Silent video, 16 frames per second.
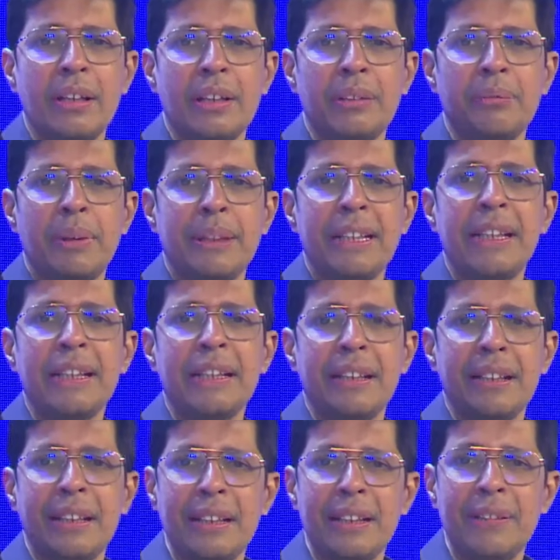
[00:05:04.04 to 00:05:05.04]
But then
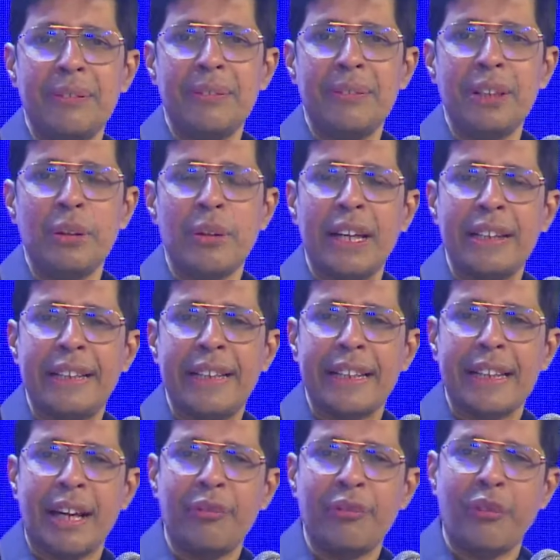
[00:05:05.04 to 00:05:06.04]
we look at
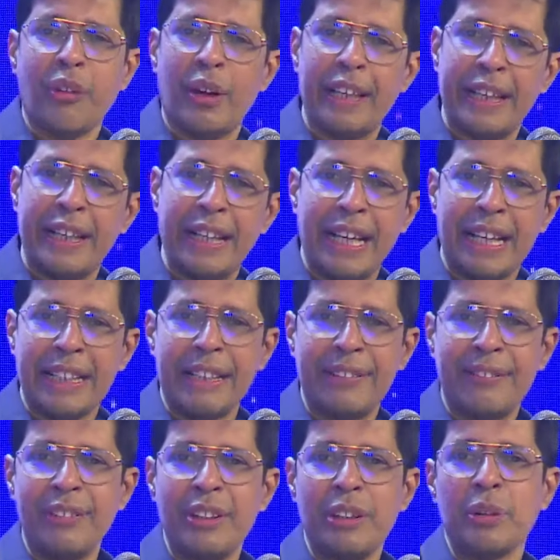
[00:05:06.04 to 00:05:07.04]
data for
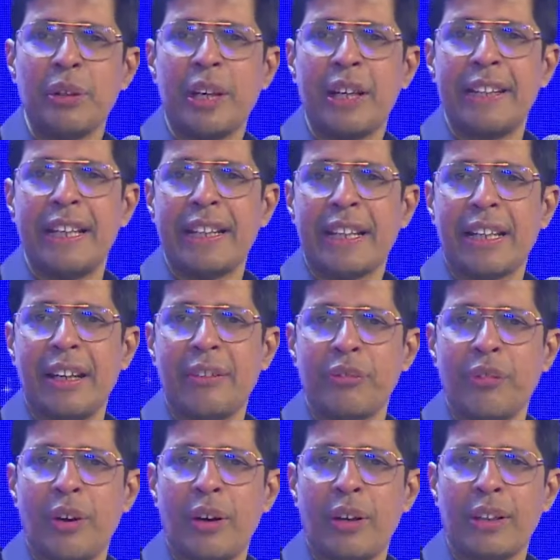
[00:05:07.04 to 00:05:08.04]
NIRF, we look at data
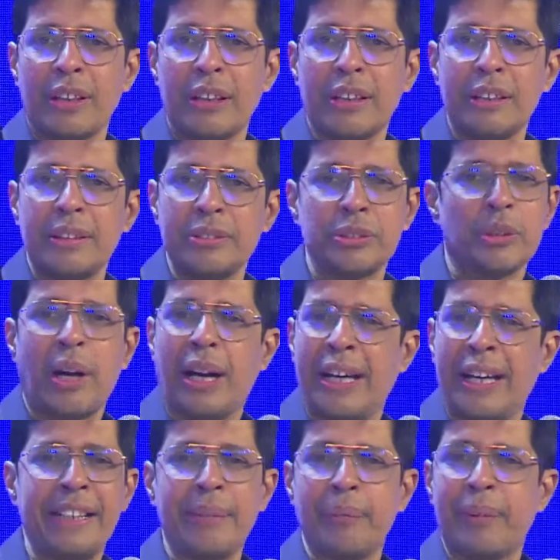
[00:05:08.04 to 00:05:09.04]
for, uh, so
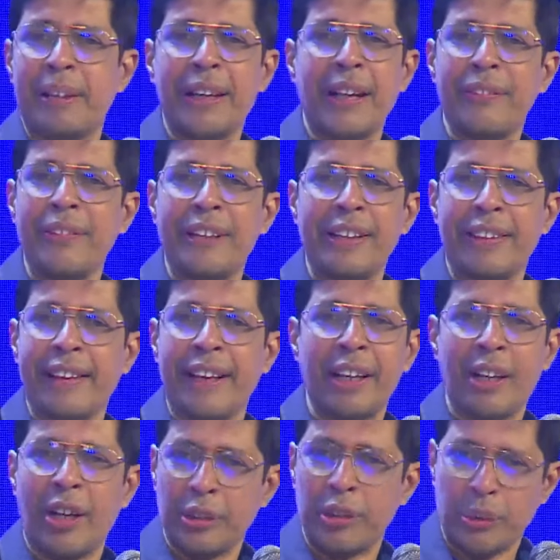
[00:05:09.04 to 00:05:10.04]
IIT Madras, we
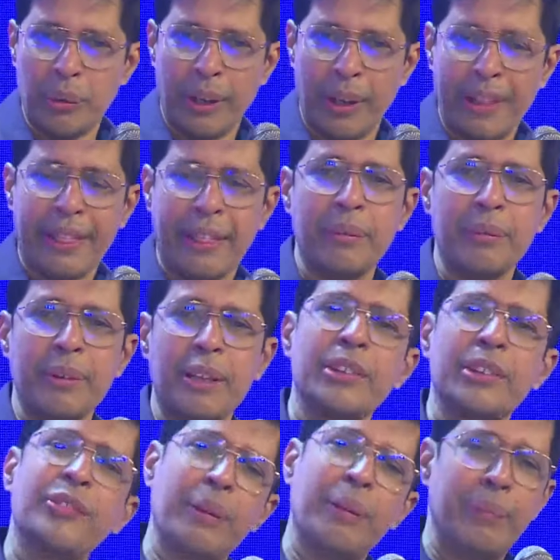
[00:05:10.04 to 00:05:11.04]
decided on QS,
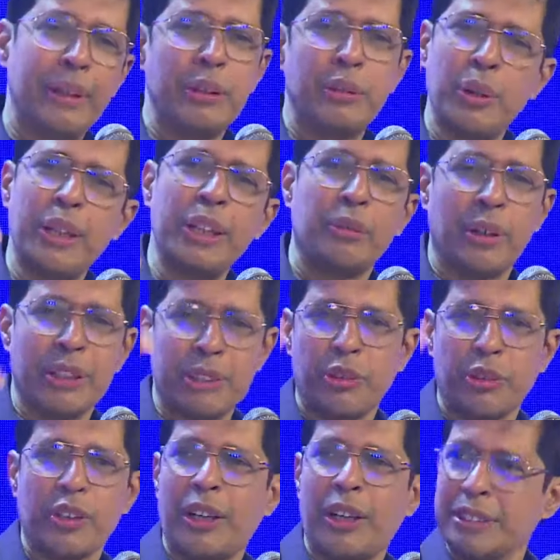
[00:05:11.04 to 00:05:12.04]
because we have been doing QS
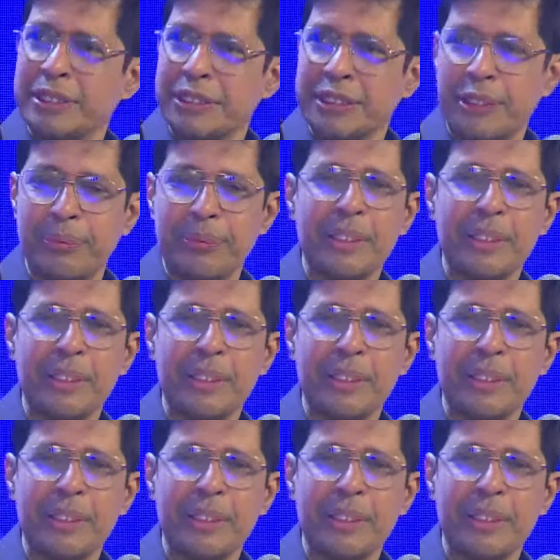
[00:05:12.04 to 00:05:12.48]
for concept.